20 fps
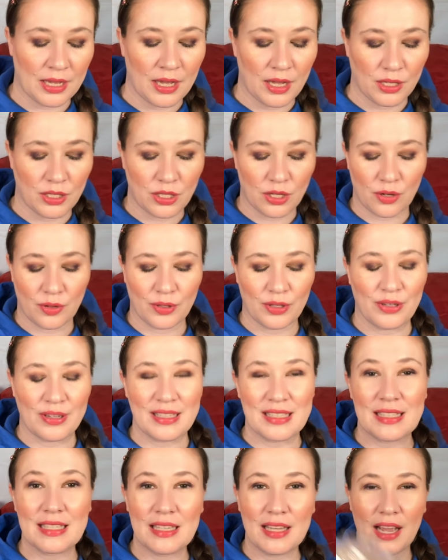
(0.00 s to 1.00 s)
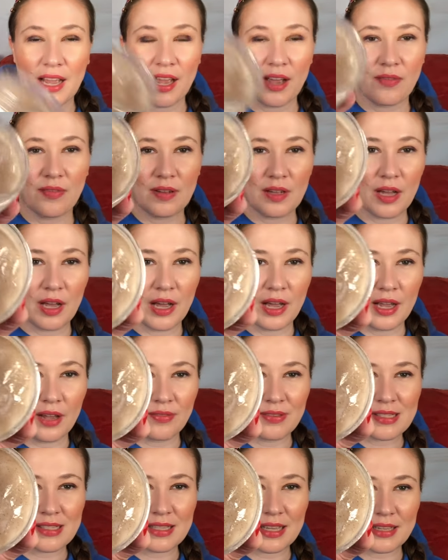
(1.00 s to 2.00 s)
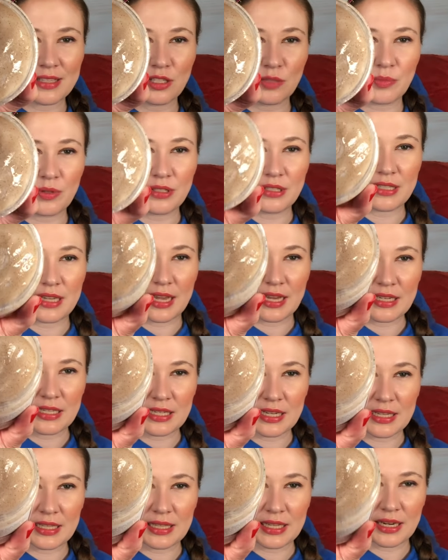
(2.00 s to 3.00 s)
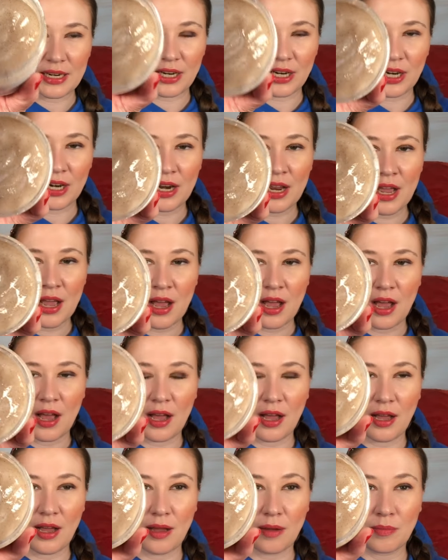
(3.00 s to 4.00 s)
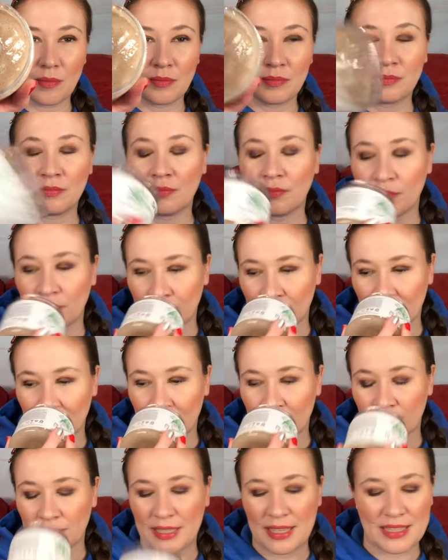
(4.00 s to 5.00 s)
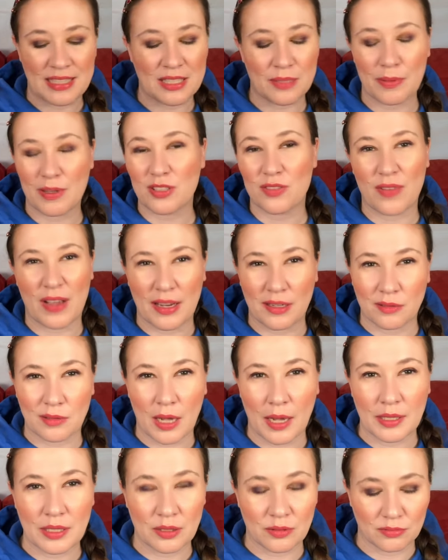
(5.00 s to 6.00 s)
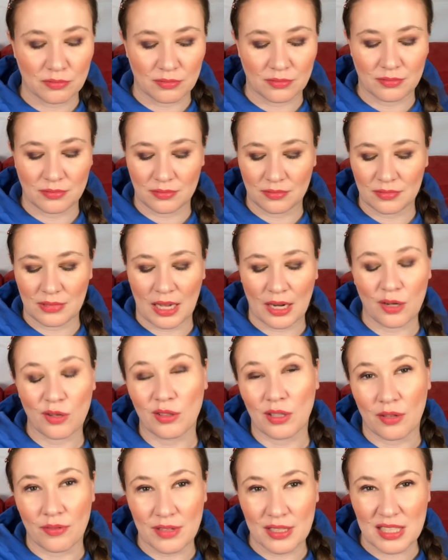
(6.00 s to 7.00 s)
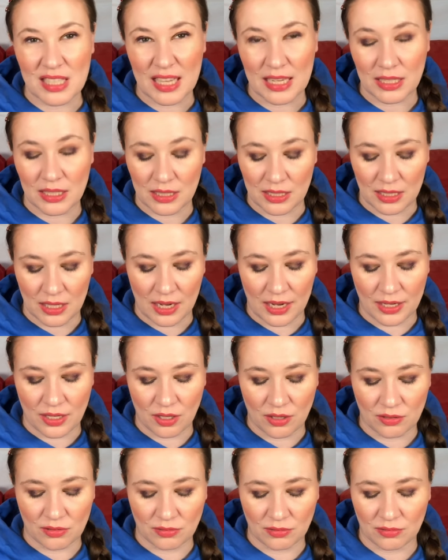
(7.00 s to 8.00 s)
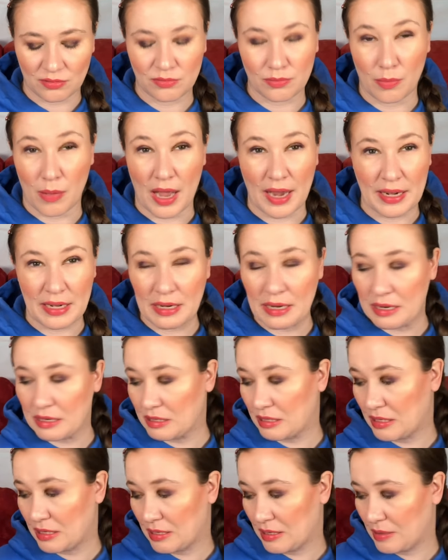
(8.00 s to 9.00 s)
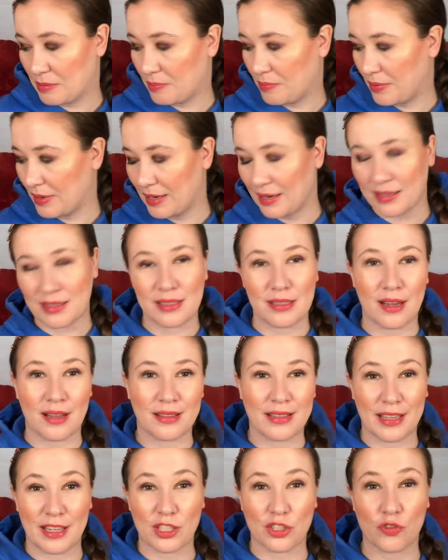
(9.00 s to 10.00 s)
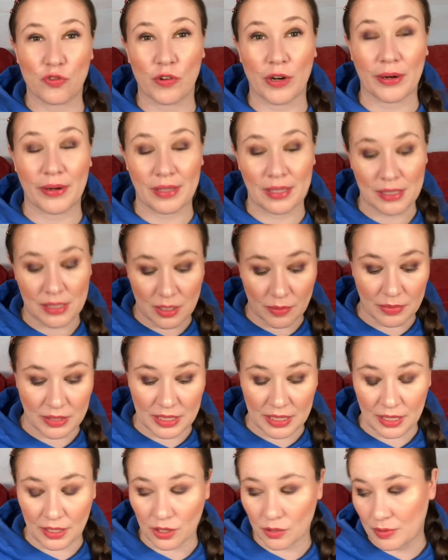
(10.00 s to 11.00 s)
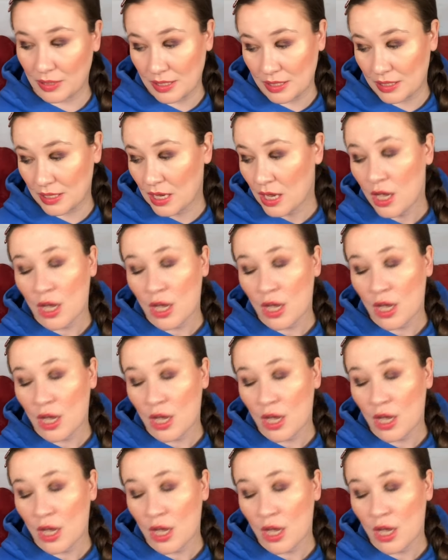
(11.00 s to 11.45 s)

So you can see I have I have a sizable dent in there. Um, it smells fine. I don't I don't love the scent. I don't mind it but it's not like as fragrant as some of the other ones.